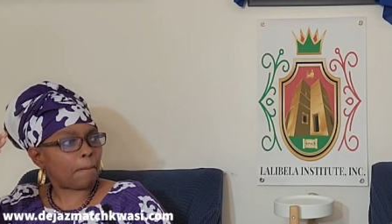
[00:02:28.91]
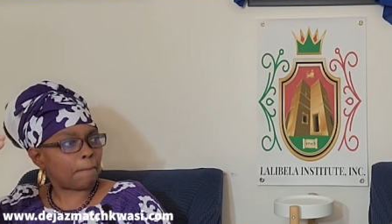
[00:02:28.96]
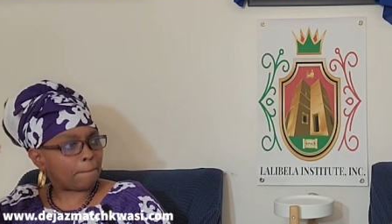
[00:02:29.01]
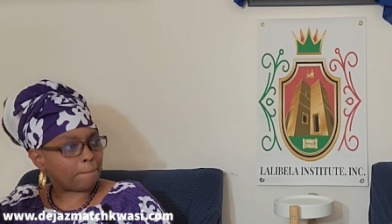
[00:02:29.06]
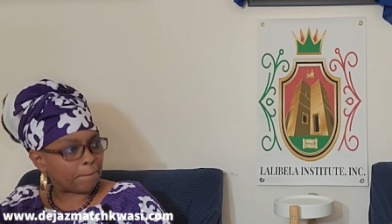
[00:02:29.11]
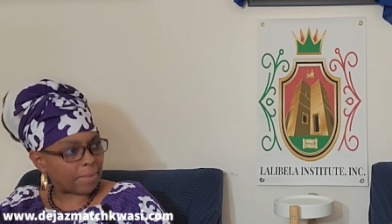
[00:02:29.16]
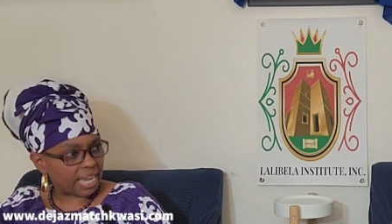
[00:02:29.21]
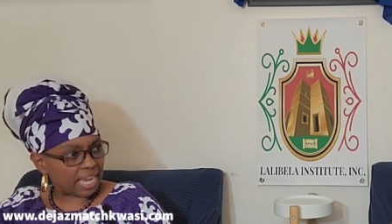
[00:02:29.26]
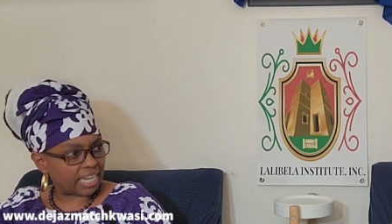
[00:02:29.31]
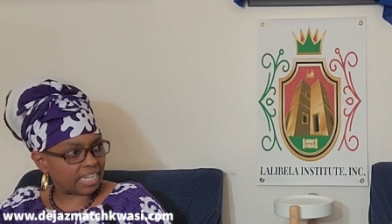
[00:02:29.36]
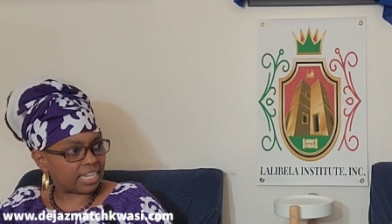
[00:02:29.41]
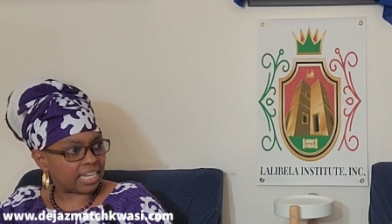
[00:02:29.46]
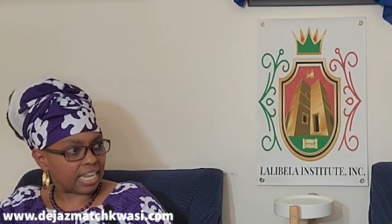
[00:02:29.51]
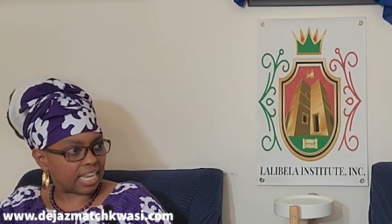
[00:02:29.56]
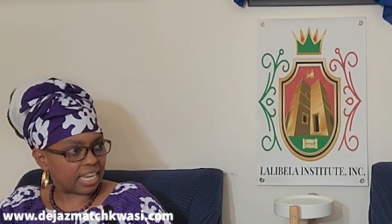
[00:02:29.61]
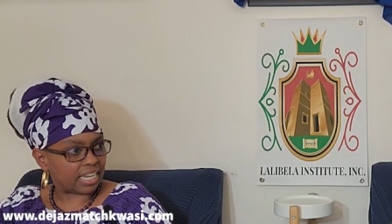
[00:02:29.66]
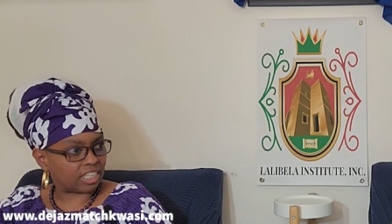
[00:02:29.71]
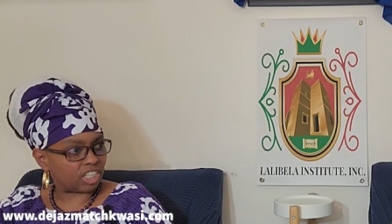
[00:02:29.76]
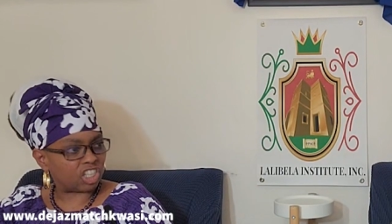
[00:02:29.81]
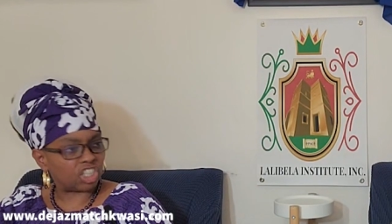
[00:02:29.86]

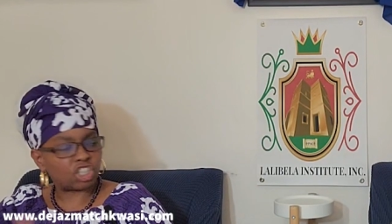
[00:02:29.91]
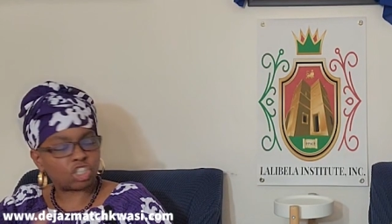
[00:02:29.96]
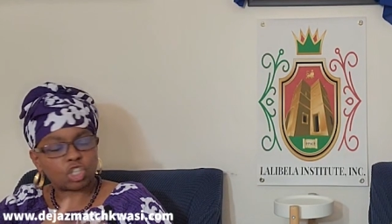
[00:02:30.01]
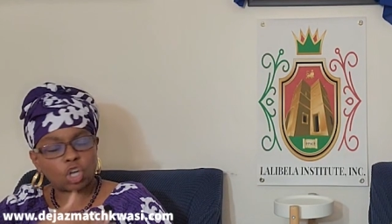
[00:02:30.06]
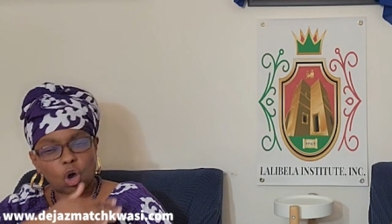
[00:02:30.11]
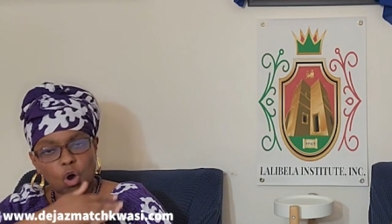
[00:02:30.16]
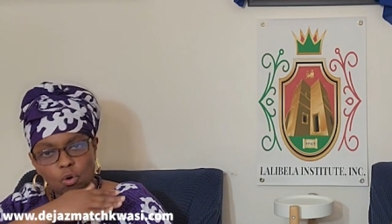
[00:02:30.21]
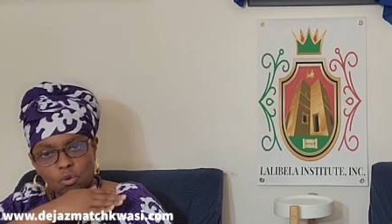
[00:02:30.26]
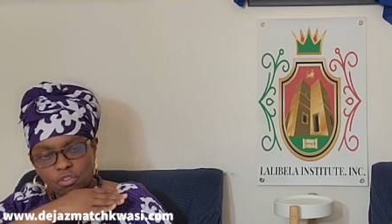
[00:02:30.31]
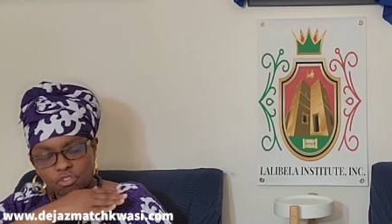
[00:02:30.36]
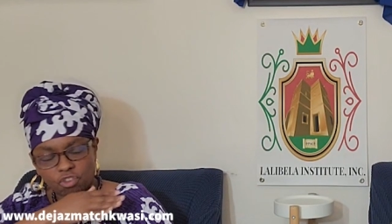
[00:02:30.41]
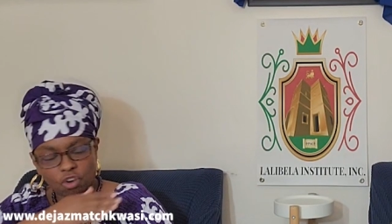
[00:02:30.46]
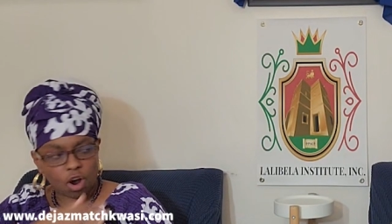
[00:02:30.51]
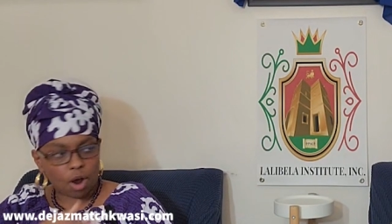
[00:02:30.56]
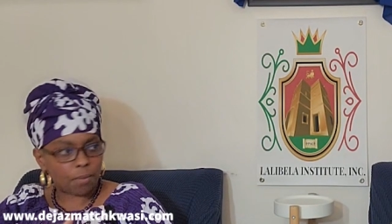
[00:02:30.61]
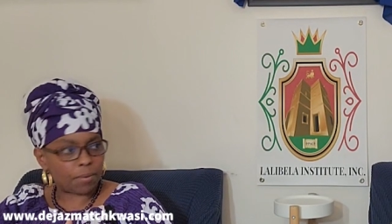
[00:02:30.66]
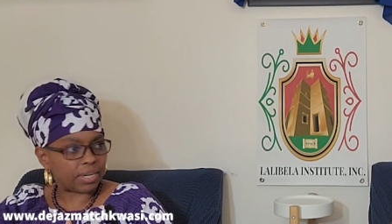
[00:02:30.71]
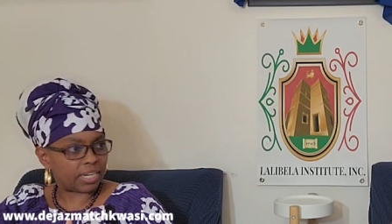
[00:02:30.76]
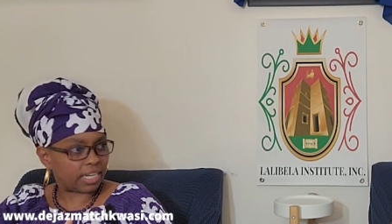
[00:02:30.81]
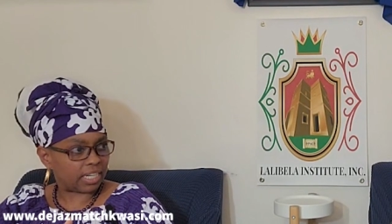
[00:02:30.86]
Menen. Just go
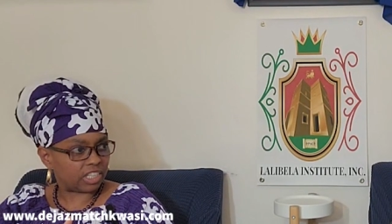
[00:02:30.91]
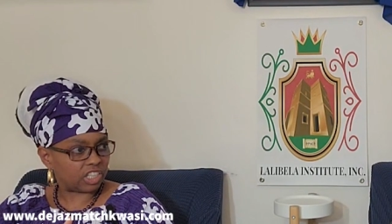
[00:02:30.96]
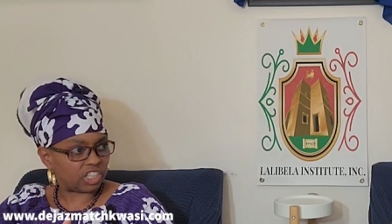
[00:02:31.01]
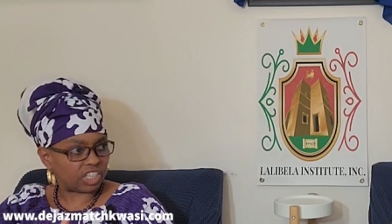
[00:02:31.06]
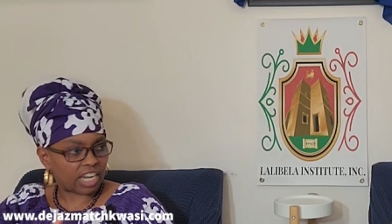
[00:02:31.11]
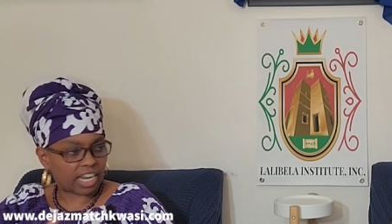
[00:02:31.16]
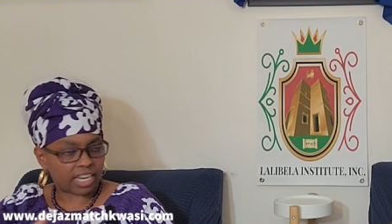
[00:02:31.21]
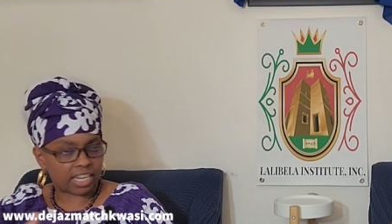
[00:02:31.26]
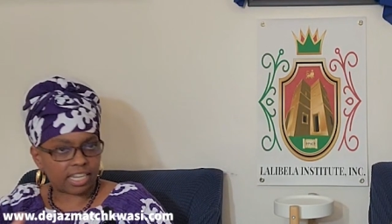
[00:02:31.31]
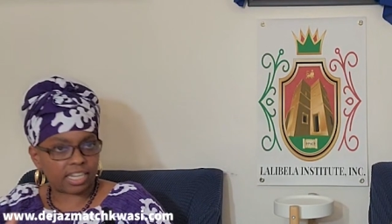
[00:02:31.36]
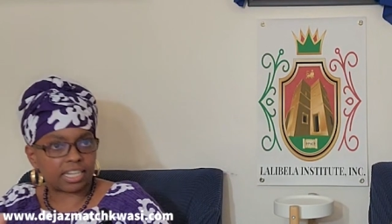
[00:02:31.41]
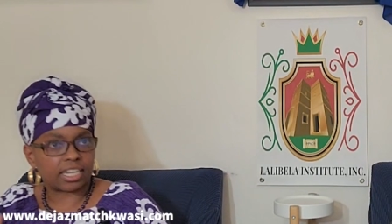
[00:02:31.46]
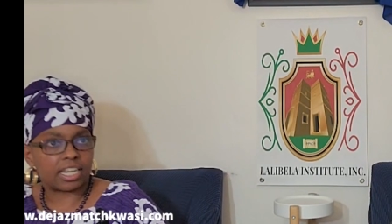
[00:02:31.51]
forward and check